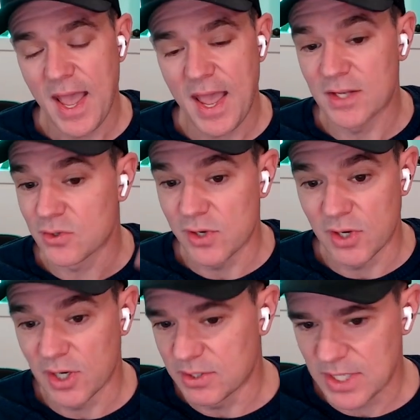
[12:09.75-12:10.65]
And so you
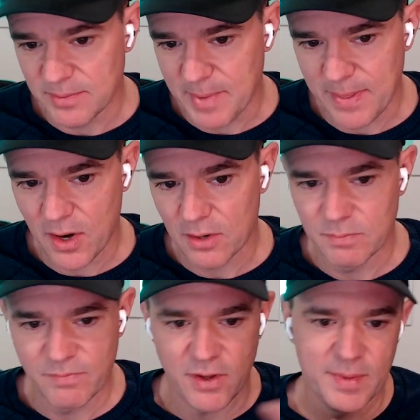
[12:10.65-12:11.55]
can see them on there.
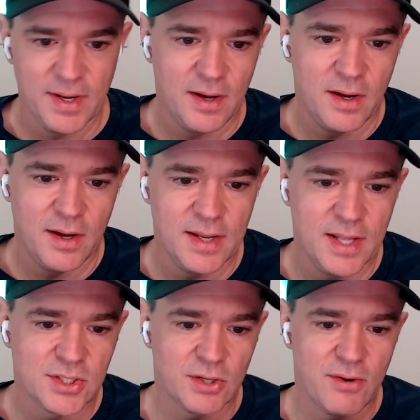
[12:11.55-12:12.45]
Follow me on
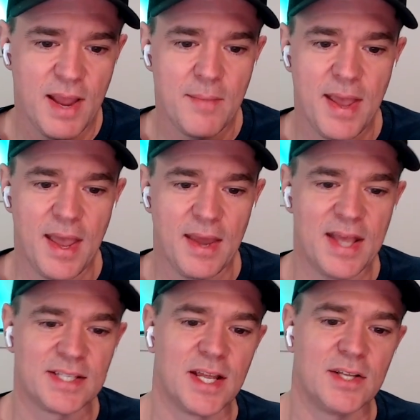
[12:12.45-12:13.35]
Instagram. And
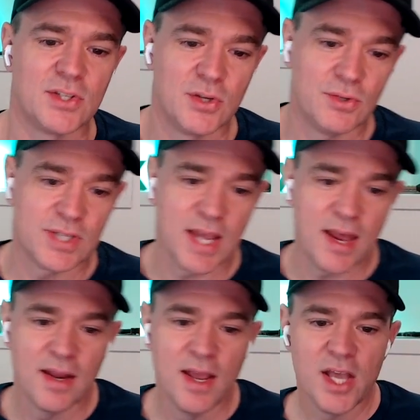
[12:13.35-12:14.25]
as Sun Tzu
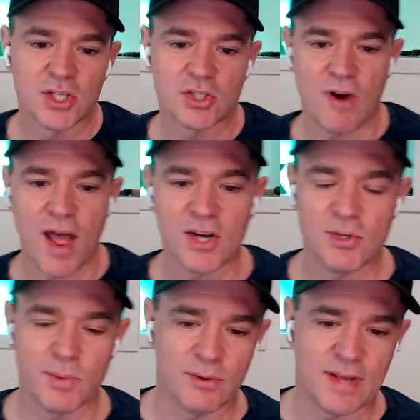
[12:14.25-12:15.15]
said,
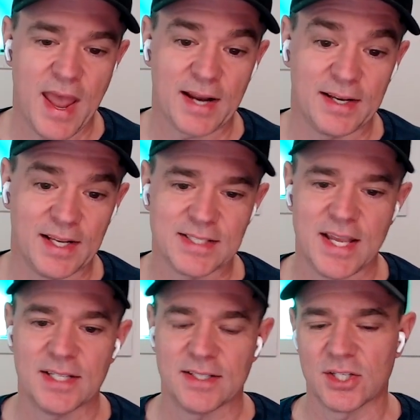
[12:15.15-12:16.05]
strategy without tactics
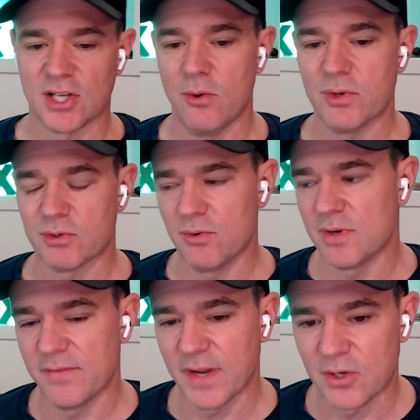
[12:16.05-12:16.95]
is the slowest route
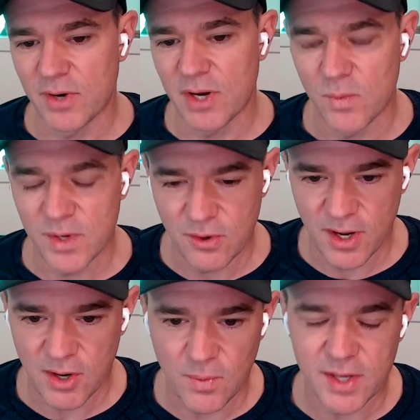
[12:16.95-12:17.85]
to victory. We do
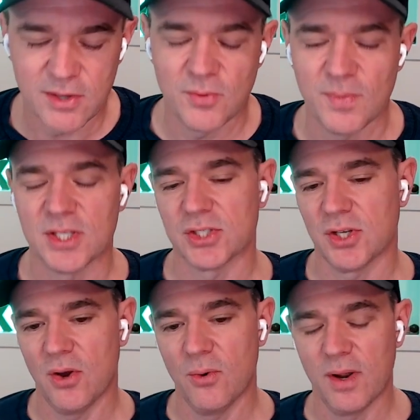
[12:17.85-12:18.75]
not want you to be
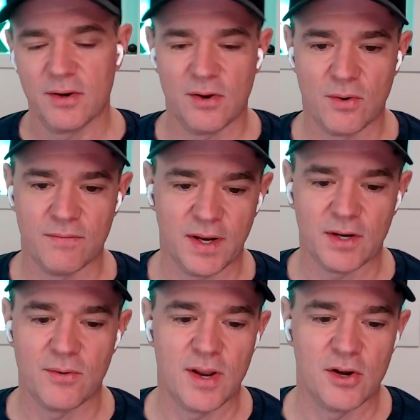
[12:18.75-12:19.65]
slow to your
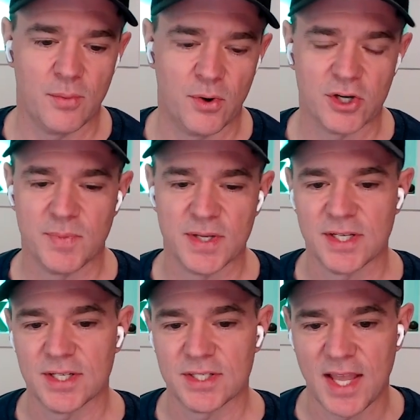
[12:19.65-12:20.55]
victory in your mortgage
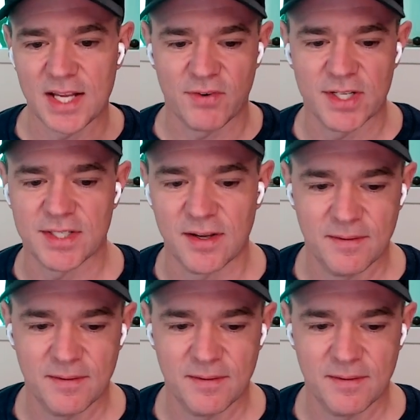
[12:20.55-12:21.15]
business. Thanks for listening.